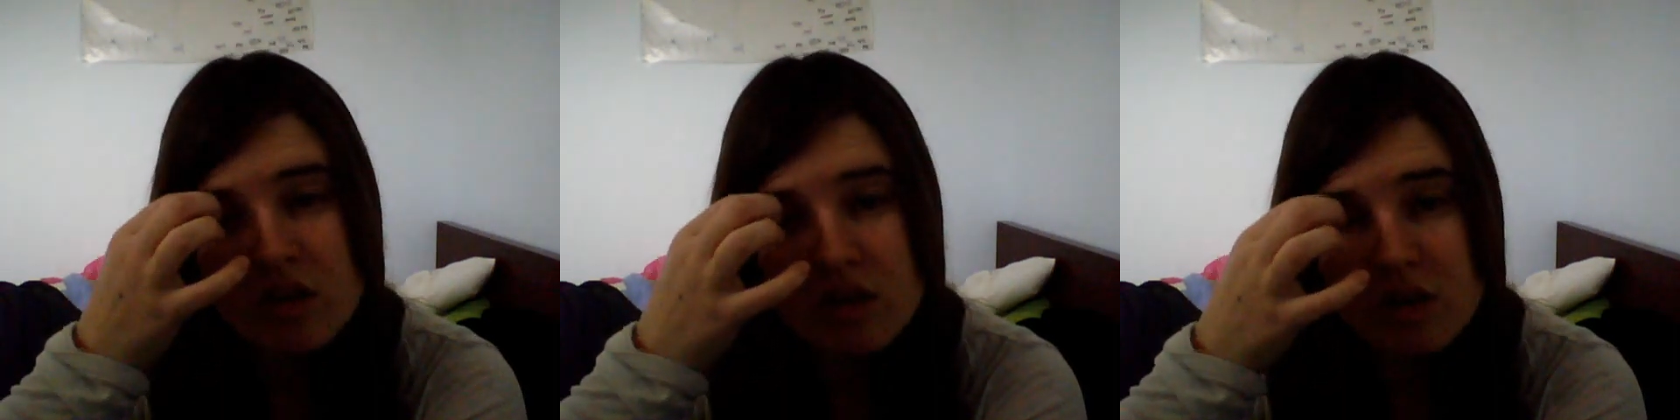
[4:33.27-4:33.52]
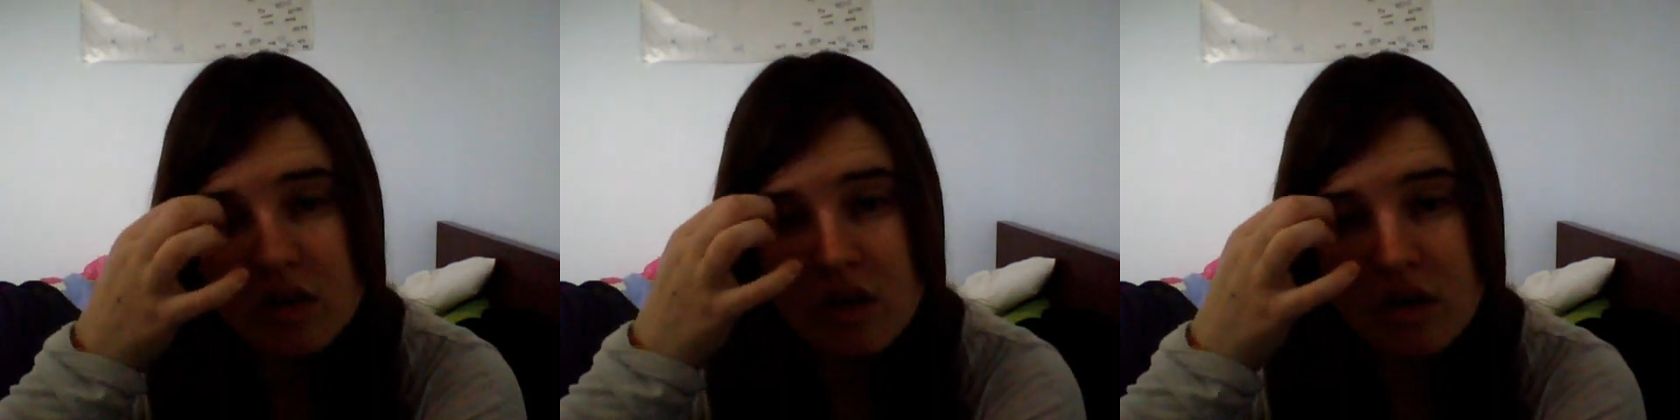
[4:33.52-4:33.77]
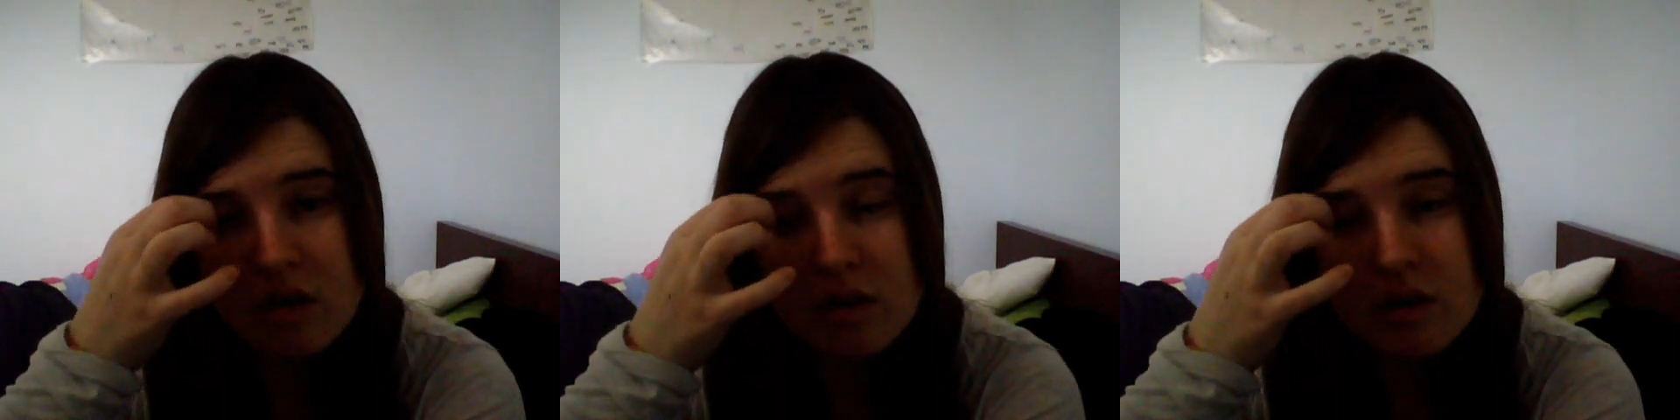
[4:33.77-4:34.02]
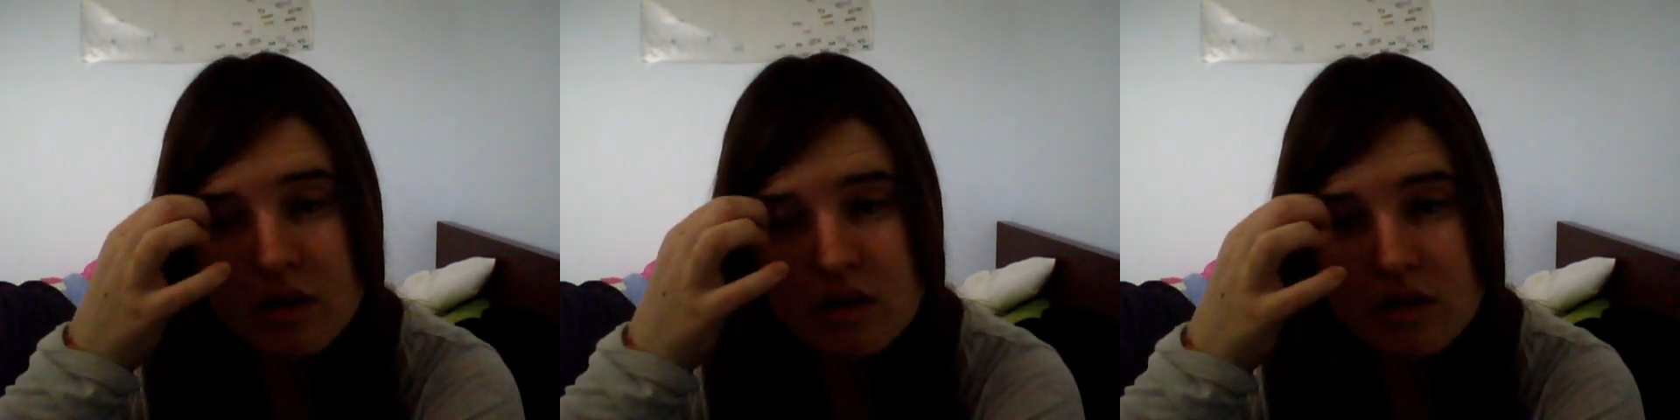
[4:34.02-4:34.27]

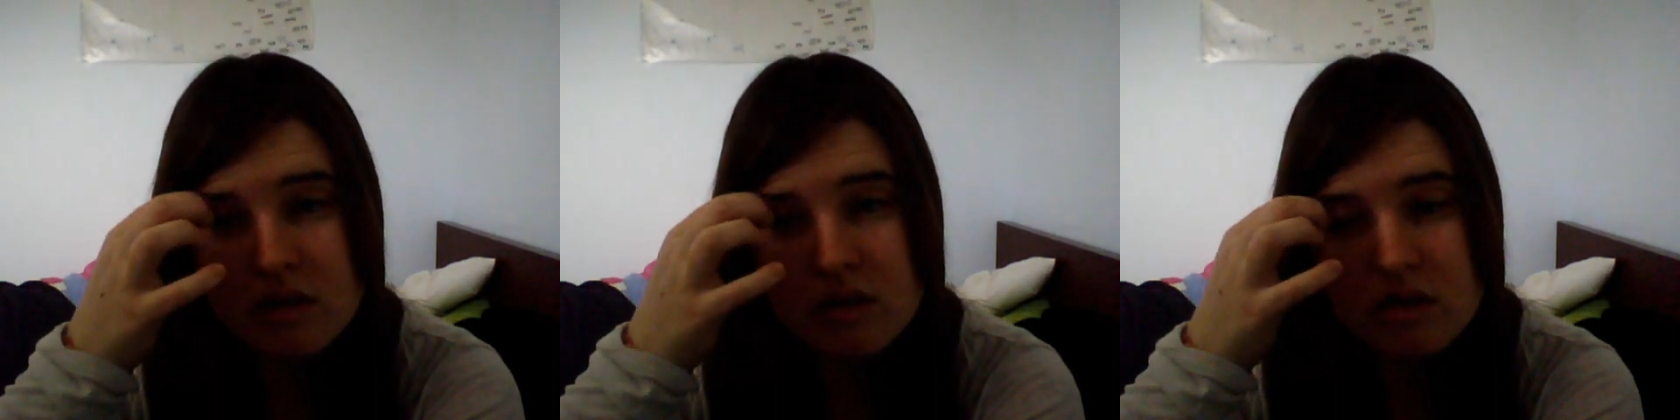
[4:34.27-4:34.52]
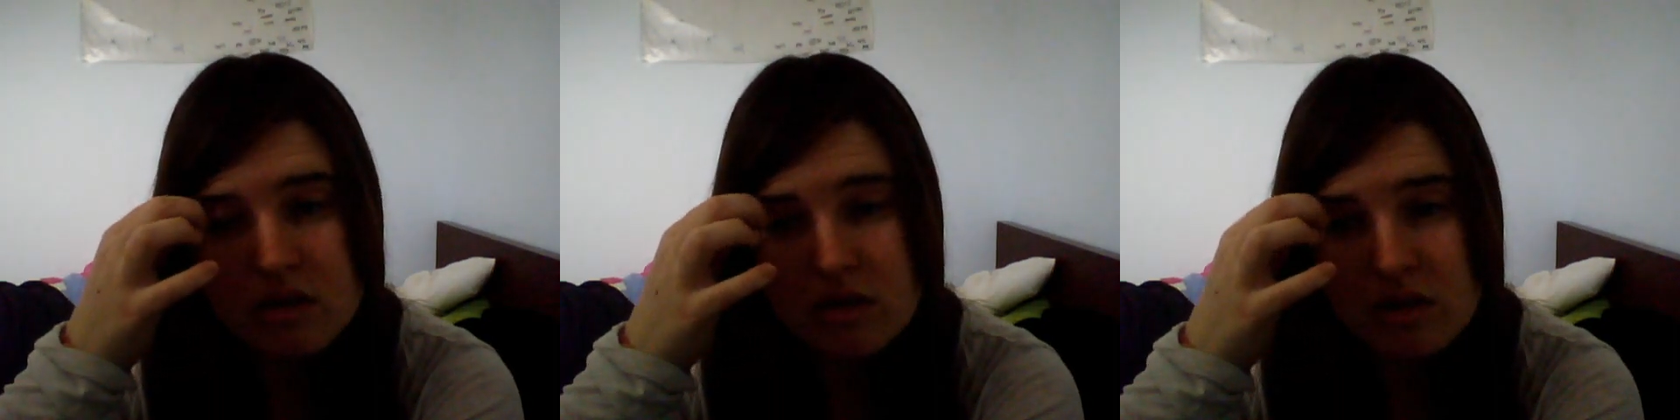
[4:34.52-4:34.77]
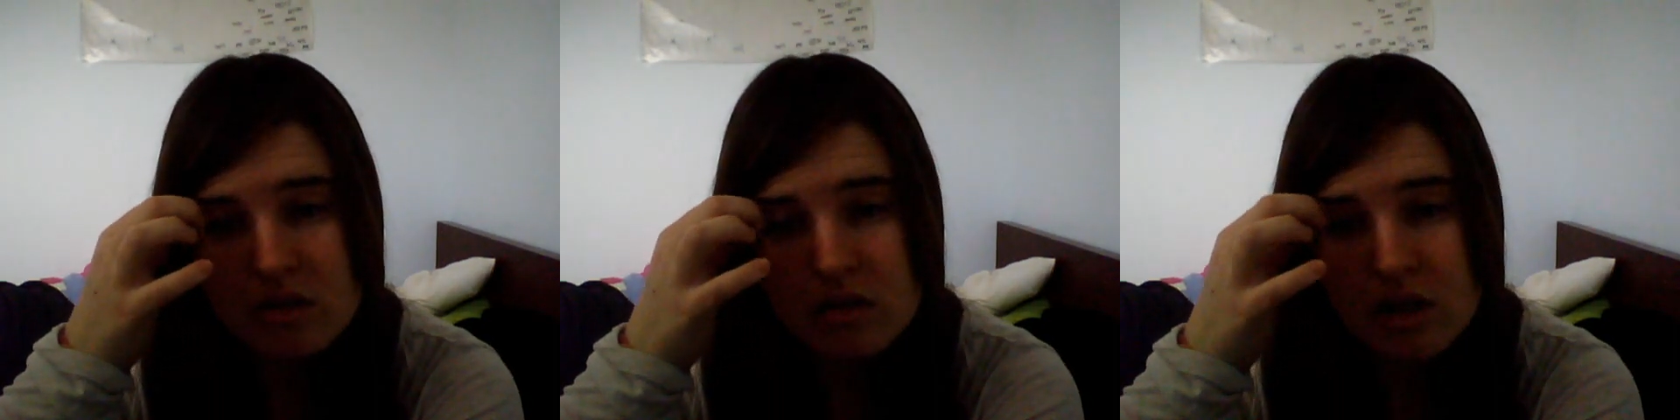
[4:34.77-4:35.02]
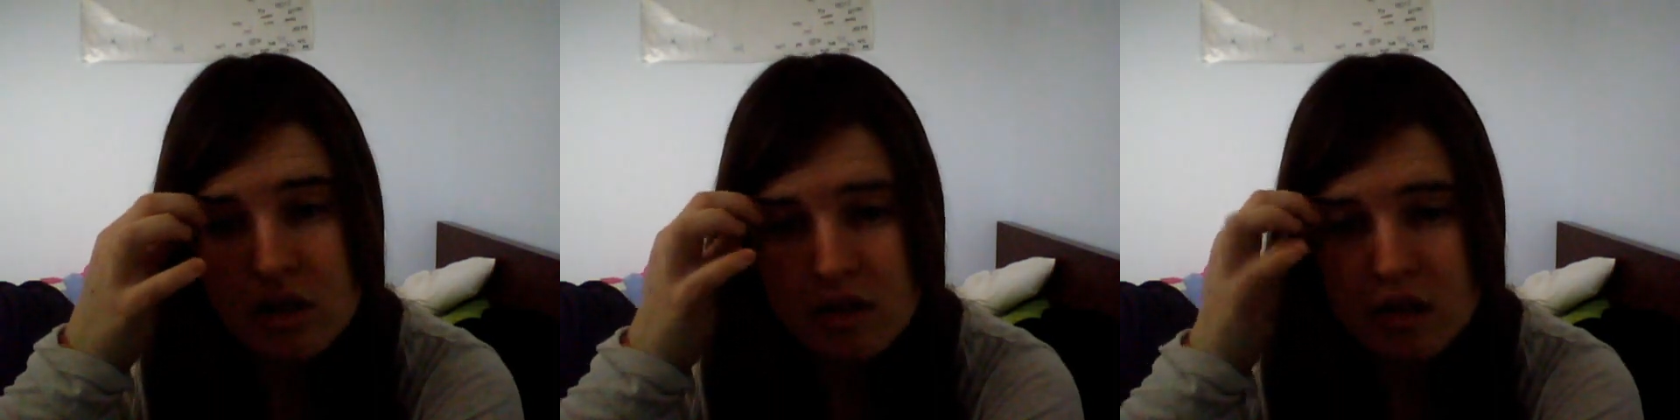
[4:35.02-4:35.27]
So,
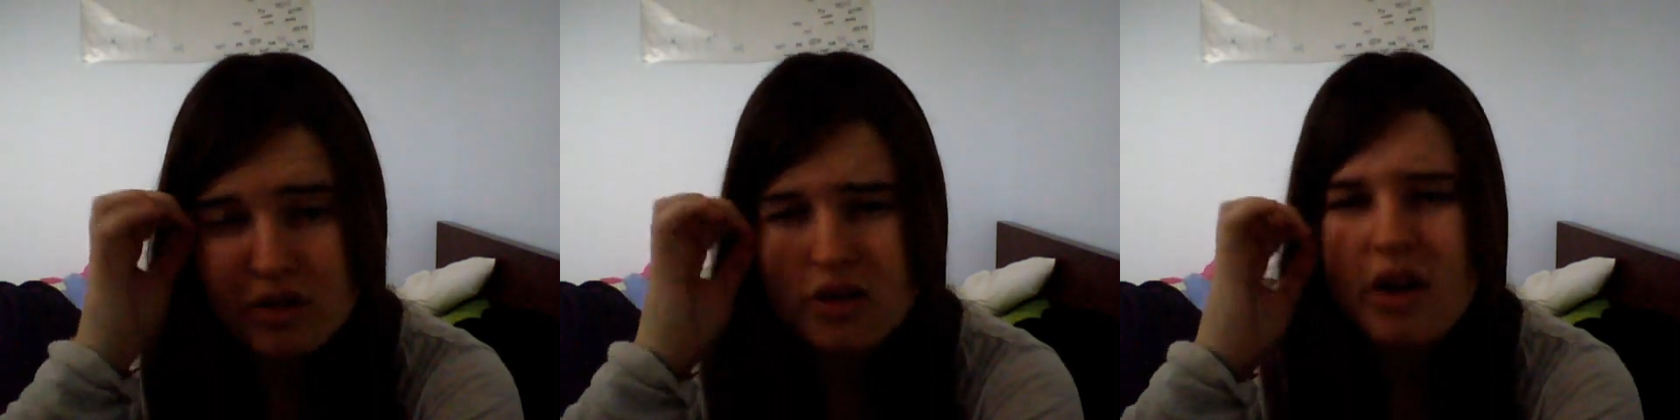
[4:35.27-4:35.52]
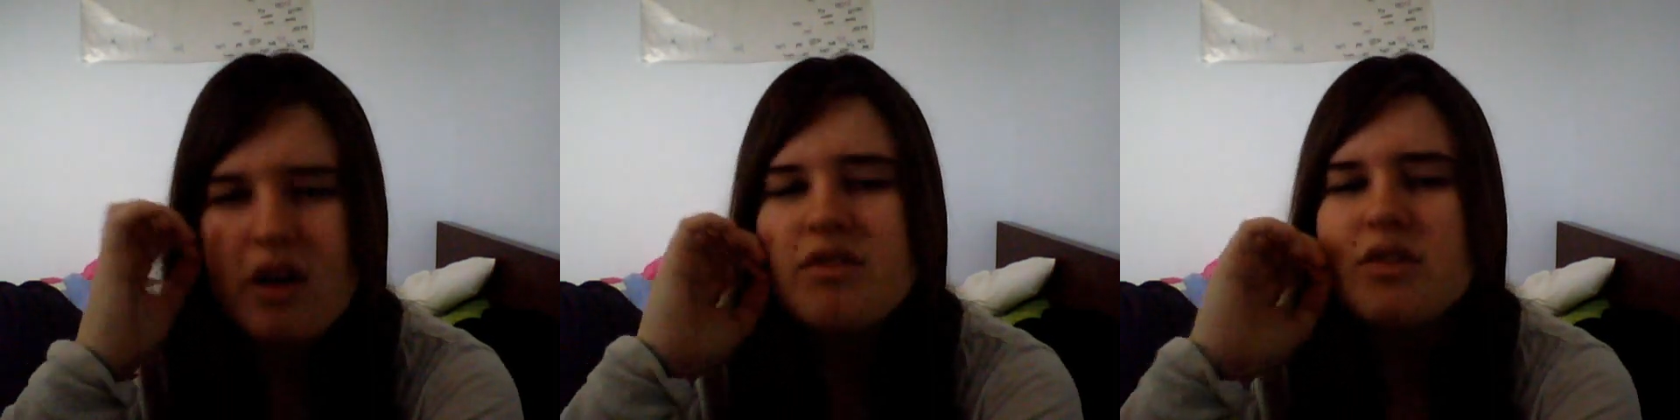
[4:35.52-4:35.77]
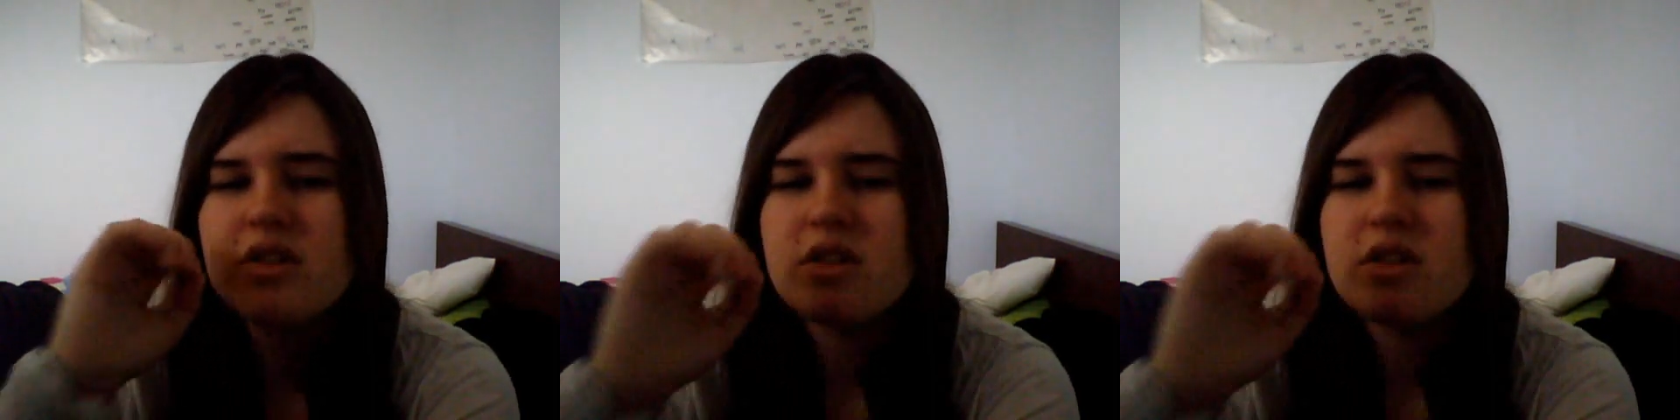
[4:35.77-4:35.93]
and they also have